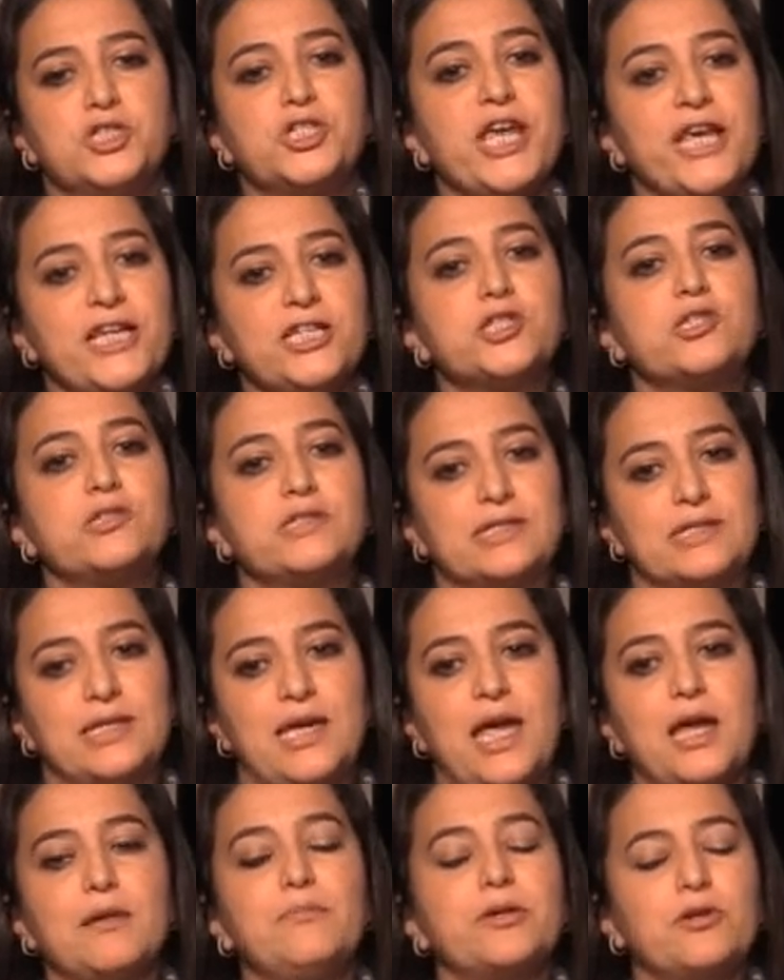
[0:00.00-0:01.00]
change the
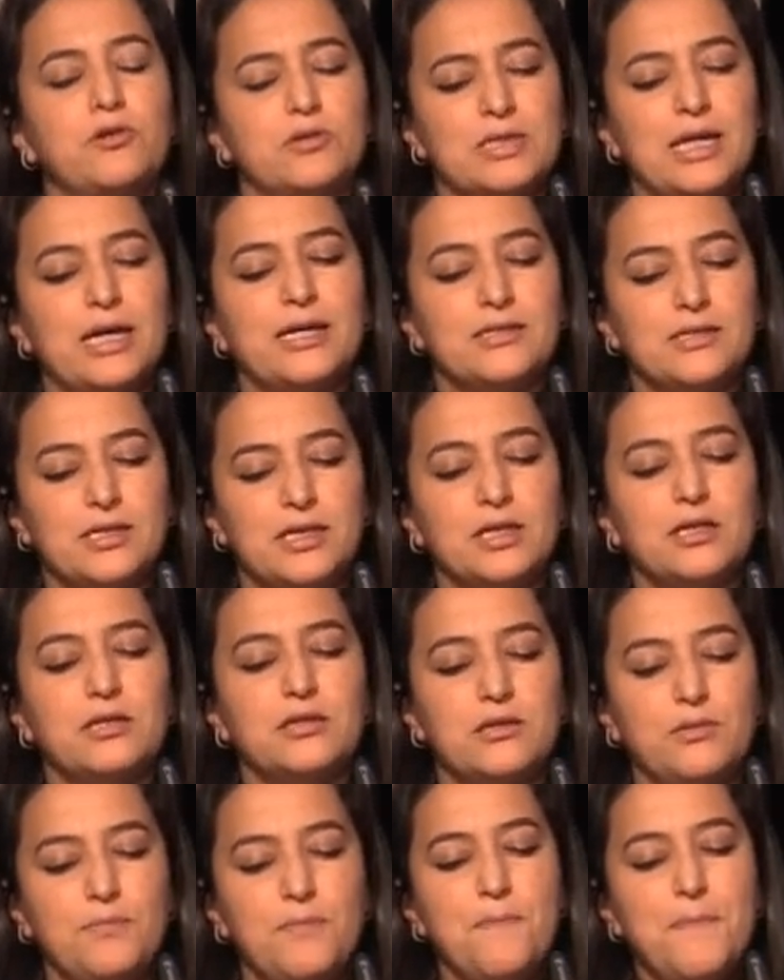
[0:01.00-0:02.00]
scale, because I
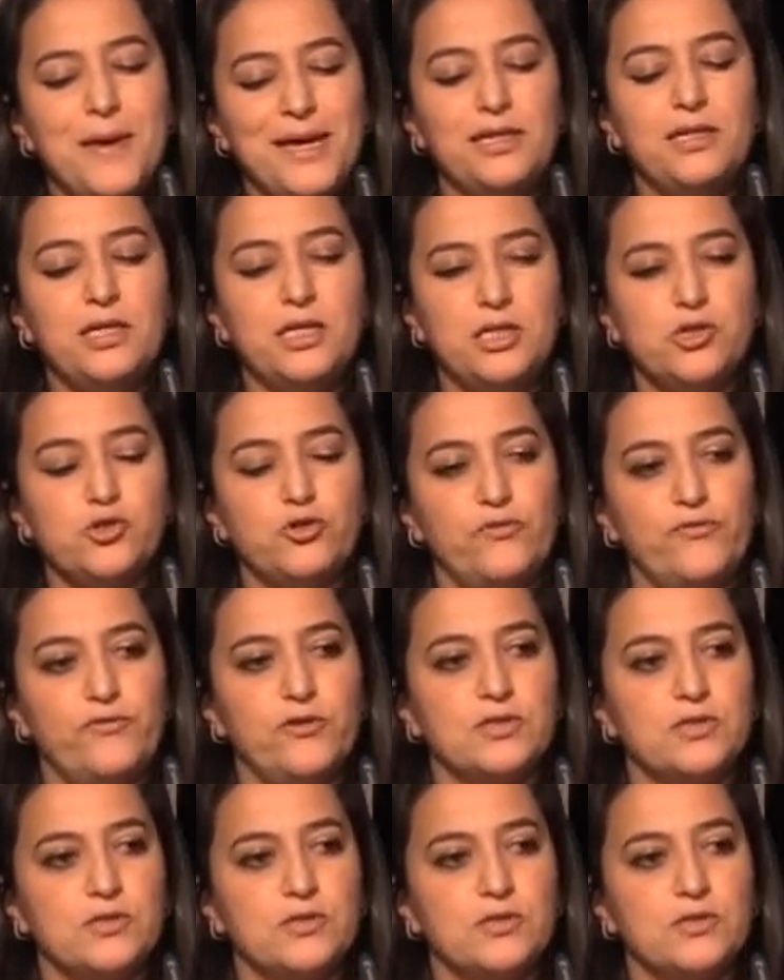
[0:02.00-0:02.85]
think the main issue for